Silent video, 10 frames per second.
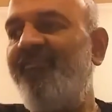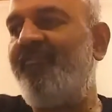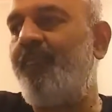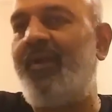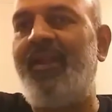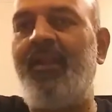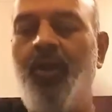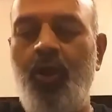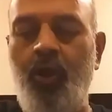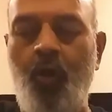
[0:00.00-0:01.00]
have been
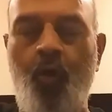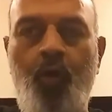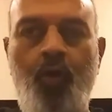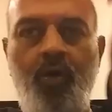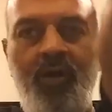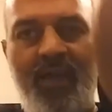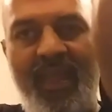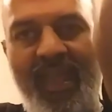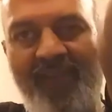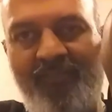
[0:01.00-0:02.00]
low
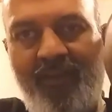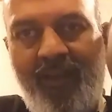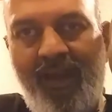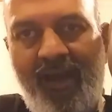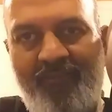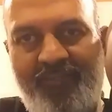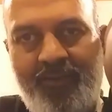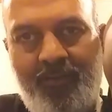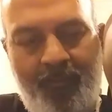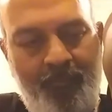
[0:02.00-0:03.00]
ever
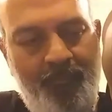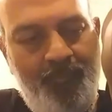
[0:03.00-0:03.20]
after.